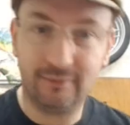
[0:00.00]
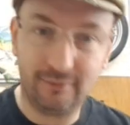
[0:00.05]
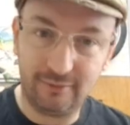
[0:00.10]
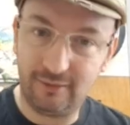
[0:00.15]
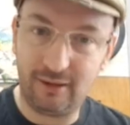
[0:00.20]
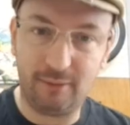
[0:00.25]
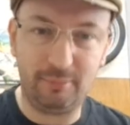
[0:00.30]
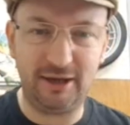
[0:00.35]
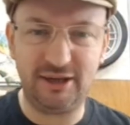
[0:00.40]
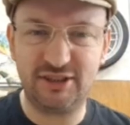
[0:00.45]

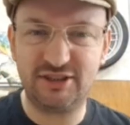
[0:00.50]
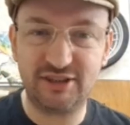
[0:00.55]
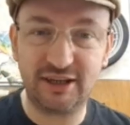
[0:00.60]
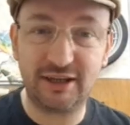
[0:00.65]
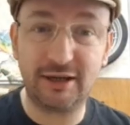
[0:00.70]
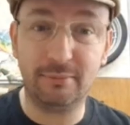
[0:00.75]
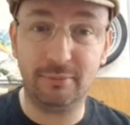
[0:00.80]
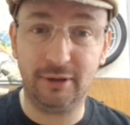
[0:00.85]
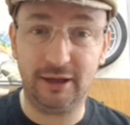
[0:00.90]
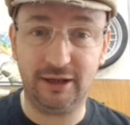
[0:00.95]
I bet he's
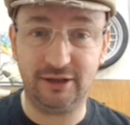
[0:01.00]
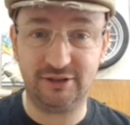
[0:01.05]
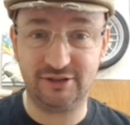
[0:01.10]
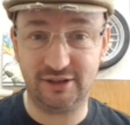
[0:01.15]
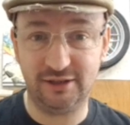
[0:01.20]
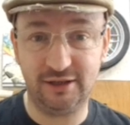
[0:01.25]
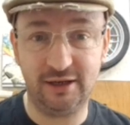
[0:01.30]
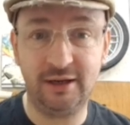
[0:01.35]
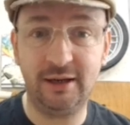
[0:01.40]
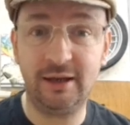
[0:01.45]
sick of me
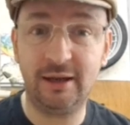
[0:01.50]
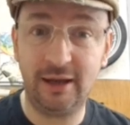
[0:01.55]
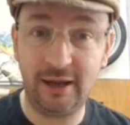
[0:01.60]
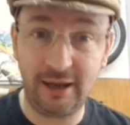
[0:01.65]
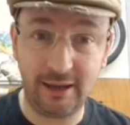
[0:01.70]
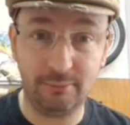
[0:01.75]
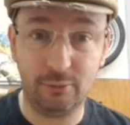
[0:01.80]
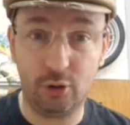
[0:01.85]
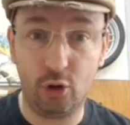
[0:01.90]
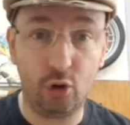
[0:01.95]
sending
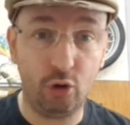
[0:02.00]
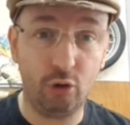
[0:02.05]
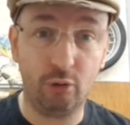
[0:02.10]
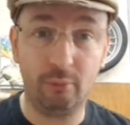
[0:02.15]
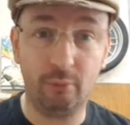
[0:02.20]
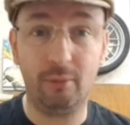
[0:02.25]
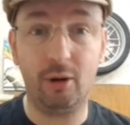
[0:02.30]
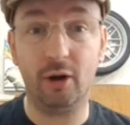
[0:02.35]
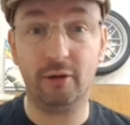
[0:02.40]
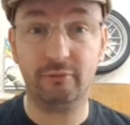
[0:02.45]
him
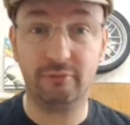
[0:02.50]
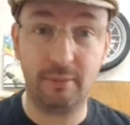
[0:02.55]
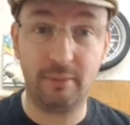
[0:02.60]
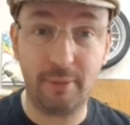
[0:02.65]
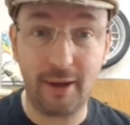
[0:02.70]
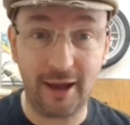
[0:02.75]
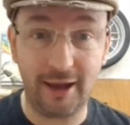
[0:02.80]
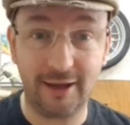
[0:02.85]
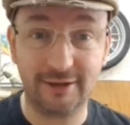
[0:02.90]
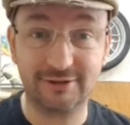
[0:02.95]
all my
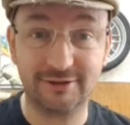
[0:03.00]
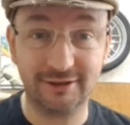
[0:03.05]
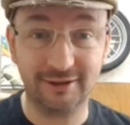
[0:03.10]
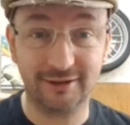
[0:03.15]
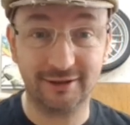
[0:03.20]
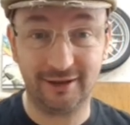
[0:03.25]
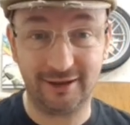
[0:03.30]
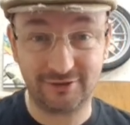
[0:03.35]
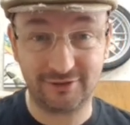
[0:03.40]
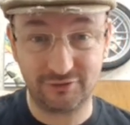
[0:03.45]
repairs,
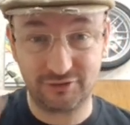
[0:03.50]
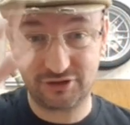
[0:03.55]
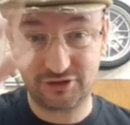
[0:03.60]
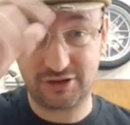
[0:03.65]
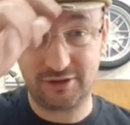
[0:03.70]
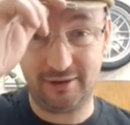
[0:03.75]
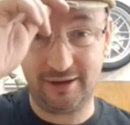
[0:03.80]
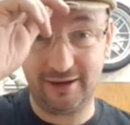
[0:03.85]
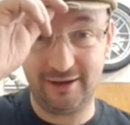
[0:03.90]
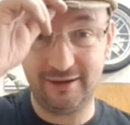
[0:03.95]
that's for
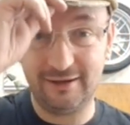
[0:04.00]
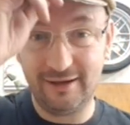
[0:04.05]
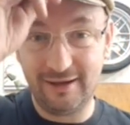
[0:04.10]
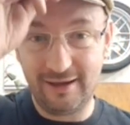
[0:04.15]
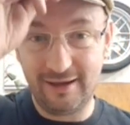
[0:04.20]
sure.